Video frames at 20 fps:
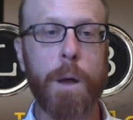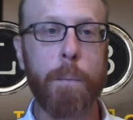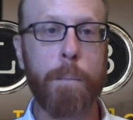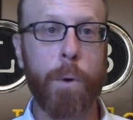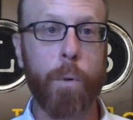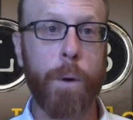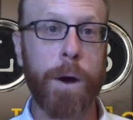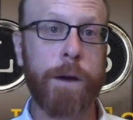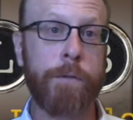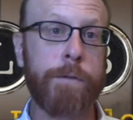But
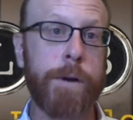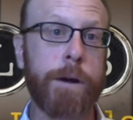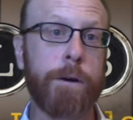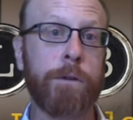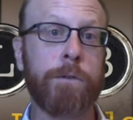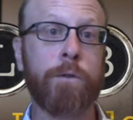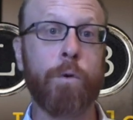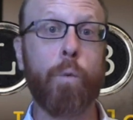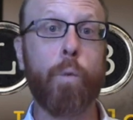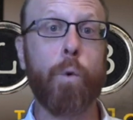when a
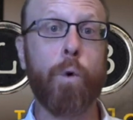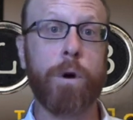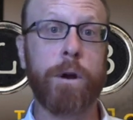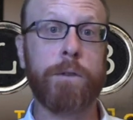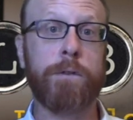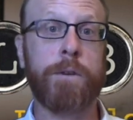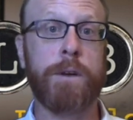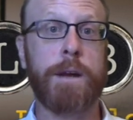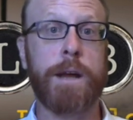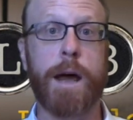veteran's
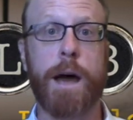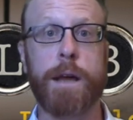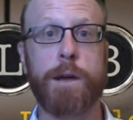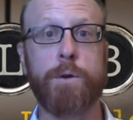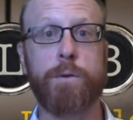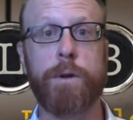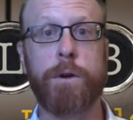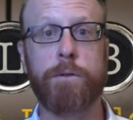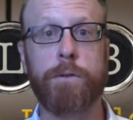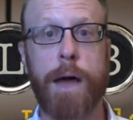awarded
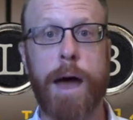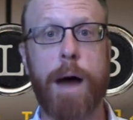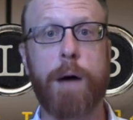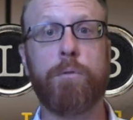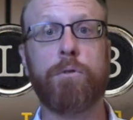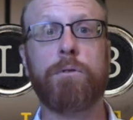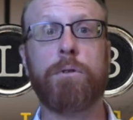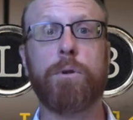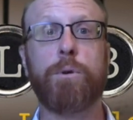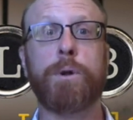TDIU, there's
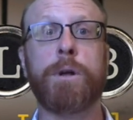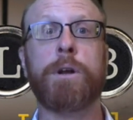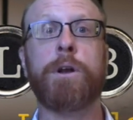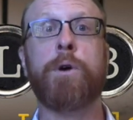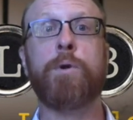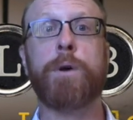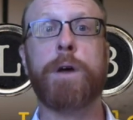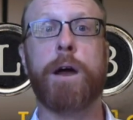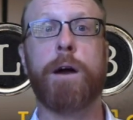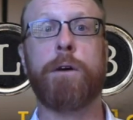absolutely
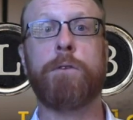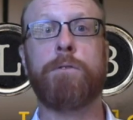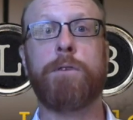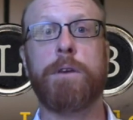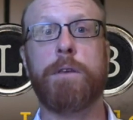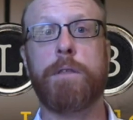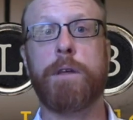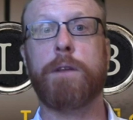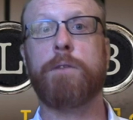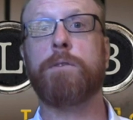no
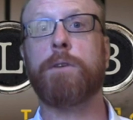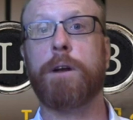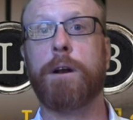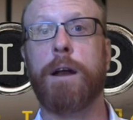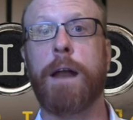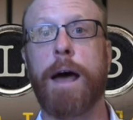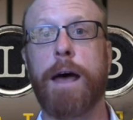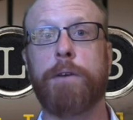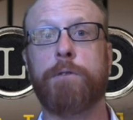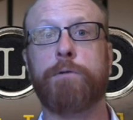guarantee that it's going to
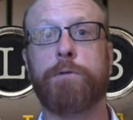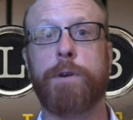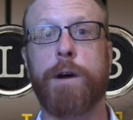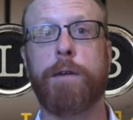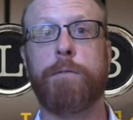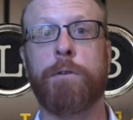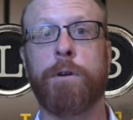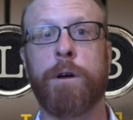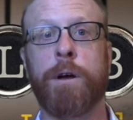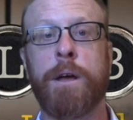last
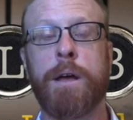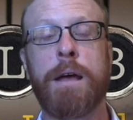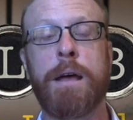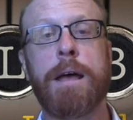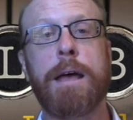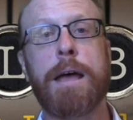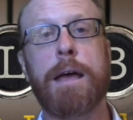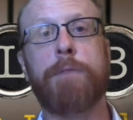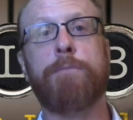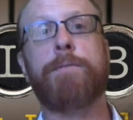forever.
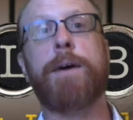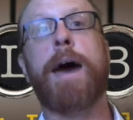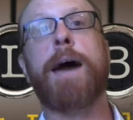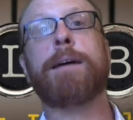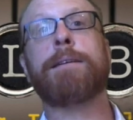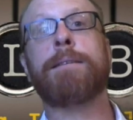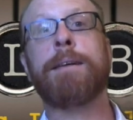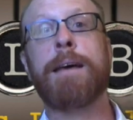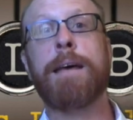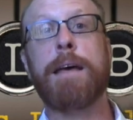In
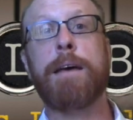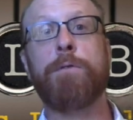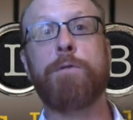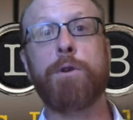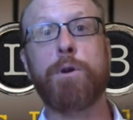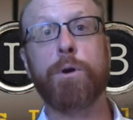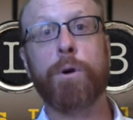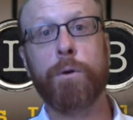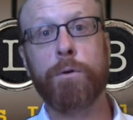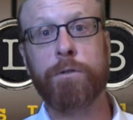fact, if
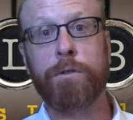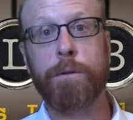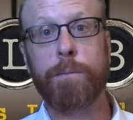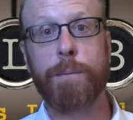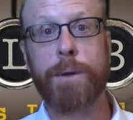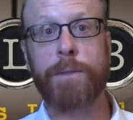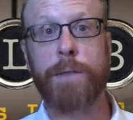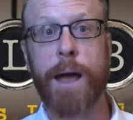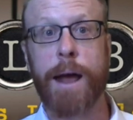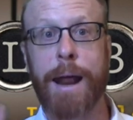you don't
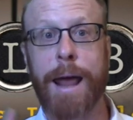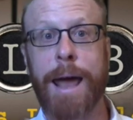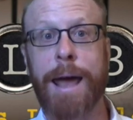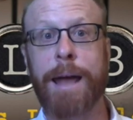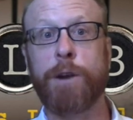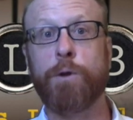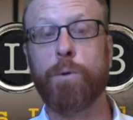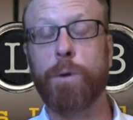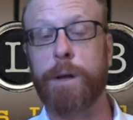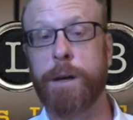submit that
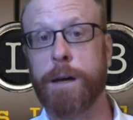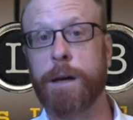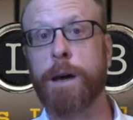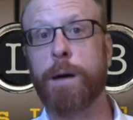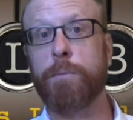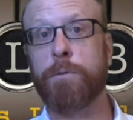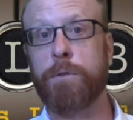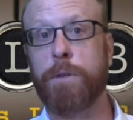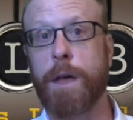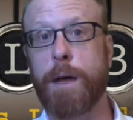annual
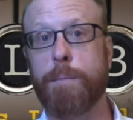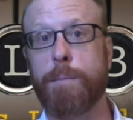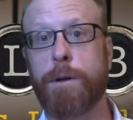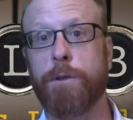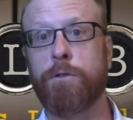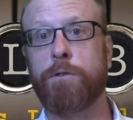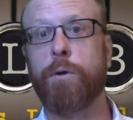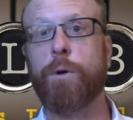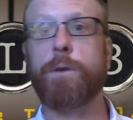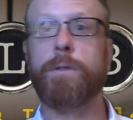income statement
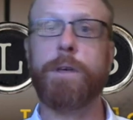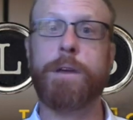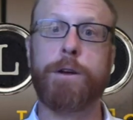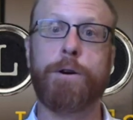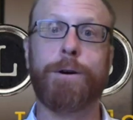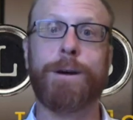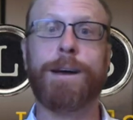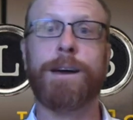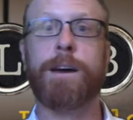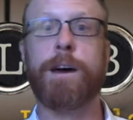showing that
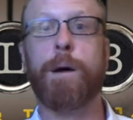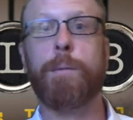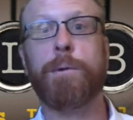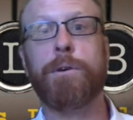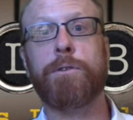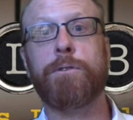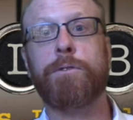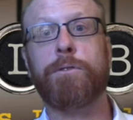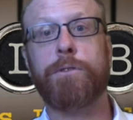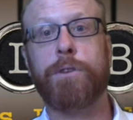your income
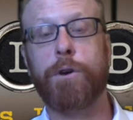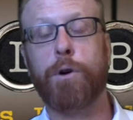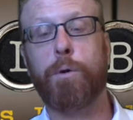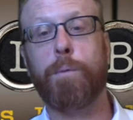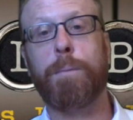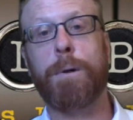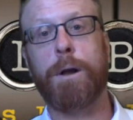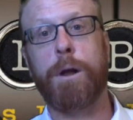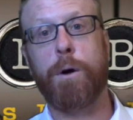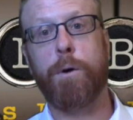is still
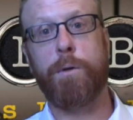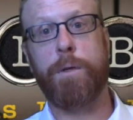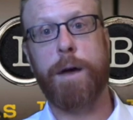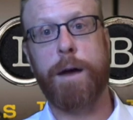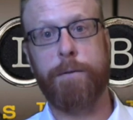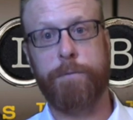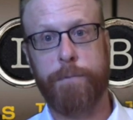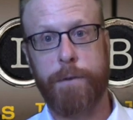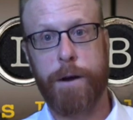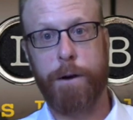below
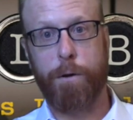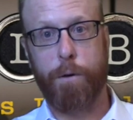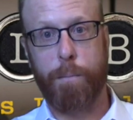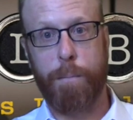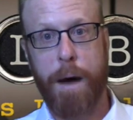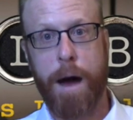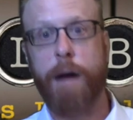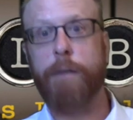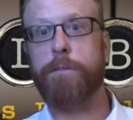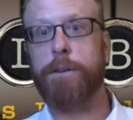that federal
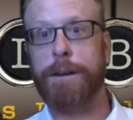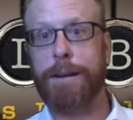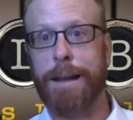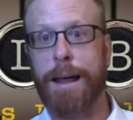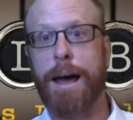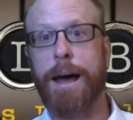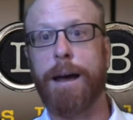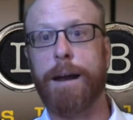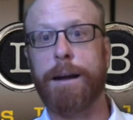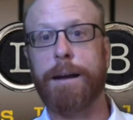poverty
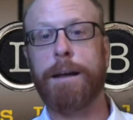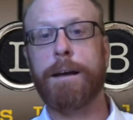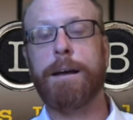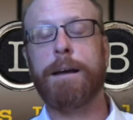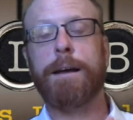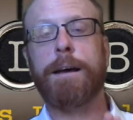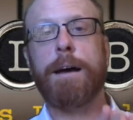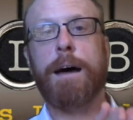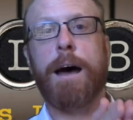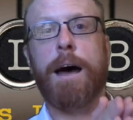line
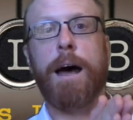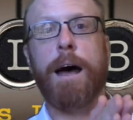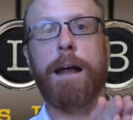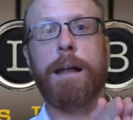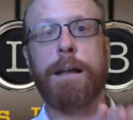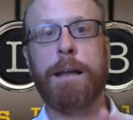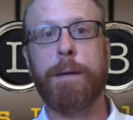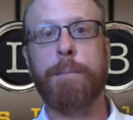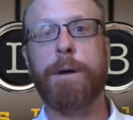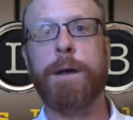
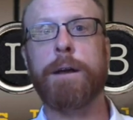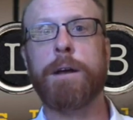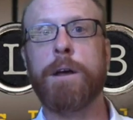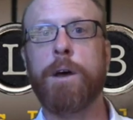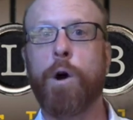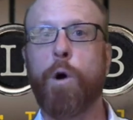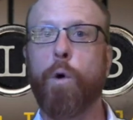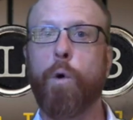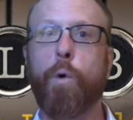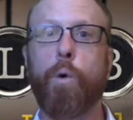limit,
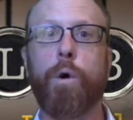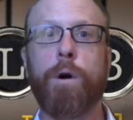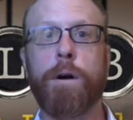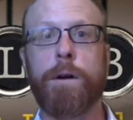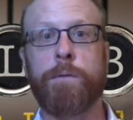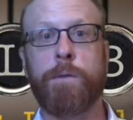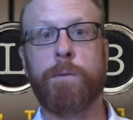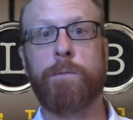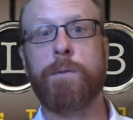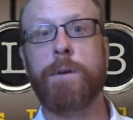or
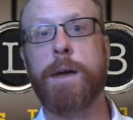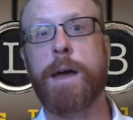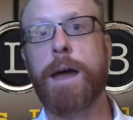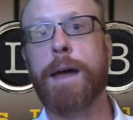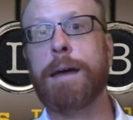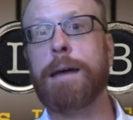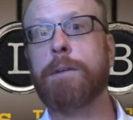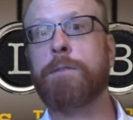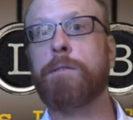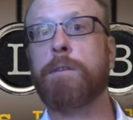if the
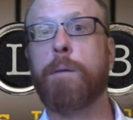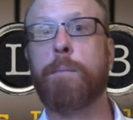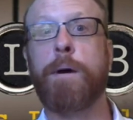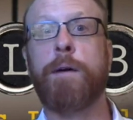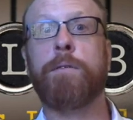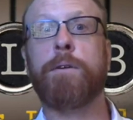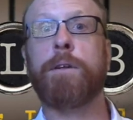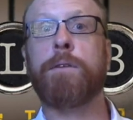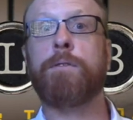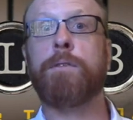VA gets some
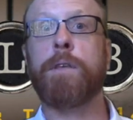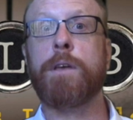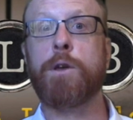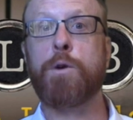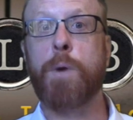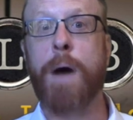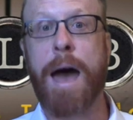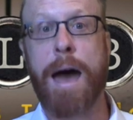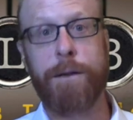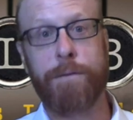evidence that
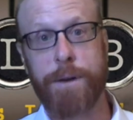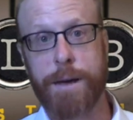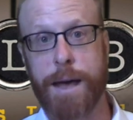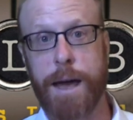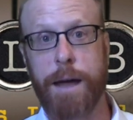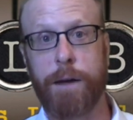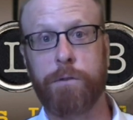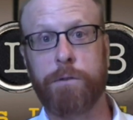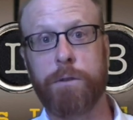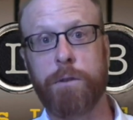you have
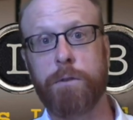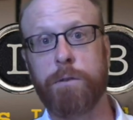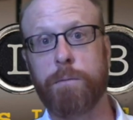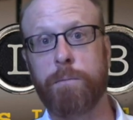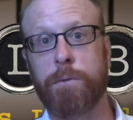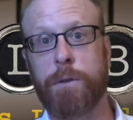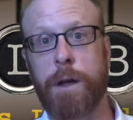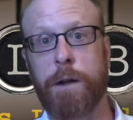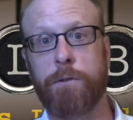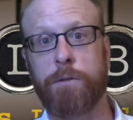engaged in
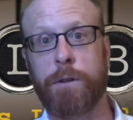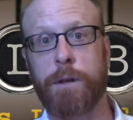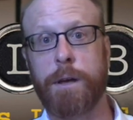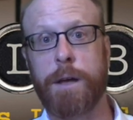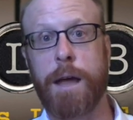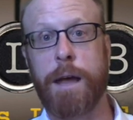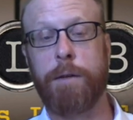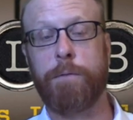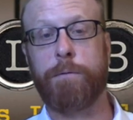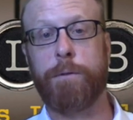substantially
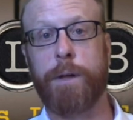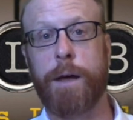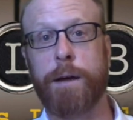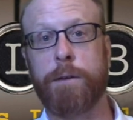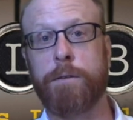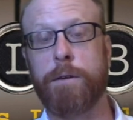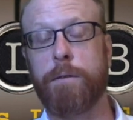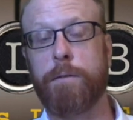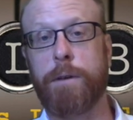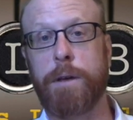gainful
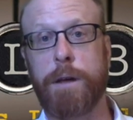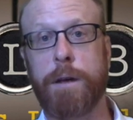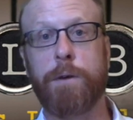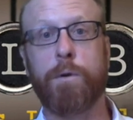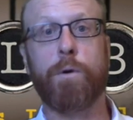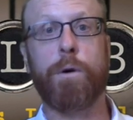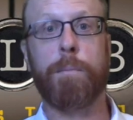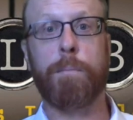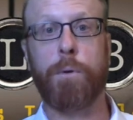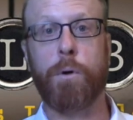activity
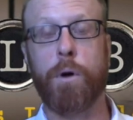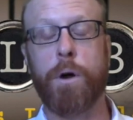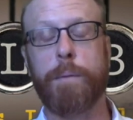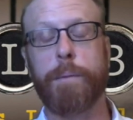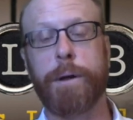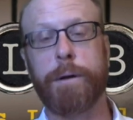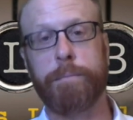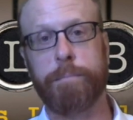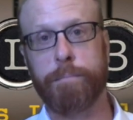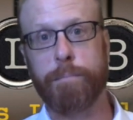or
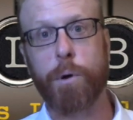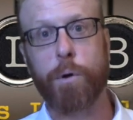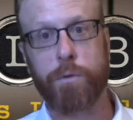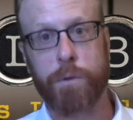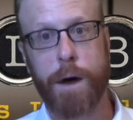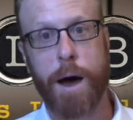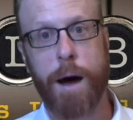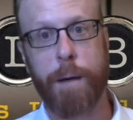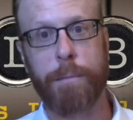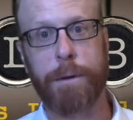employment, most
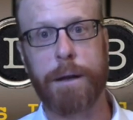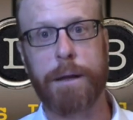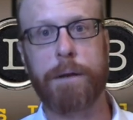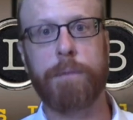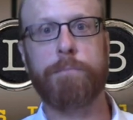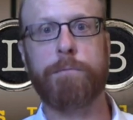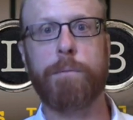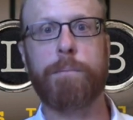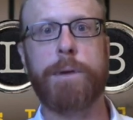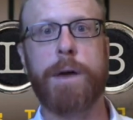commonly
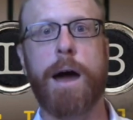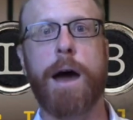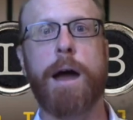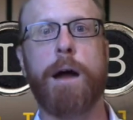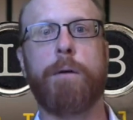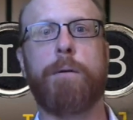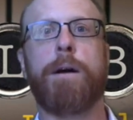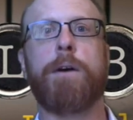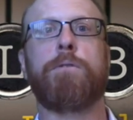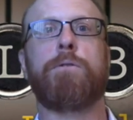from the
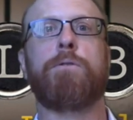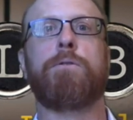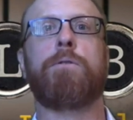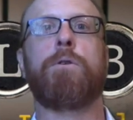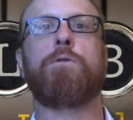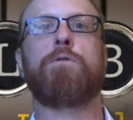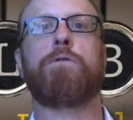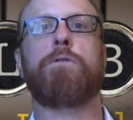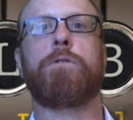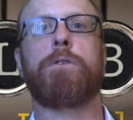IRS or
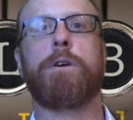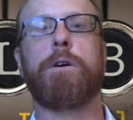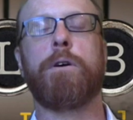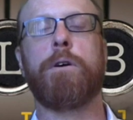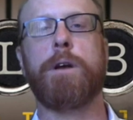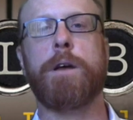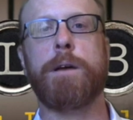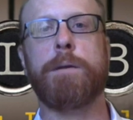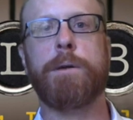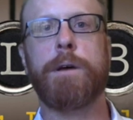Social
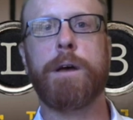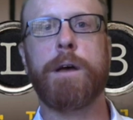Security,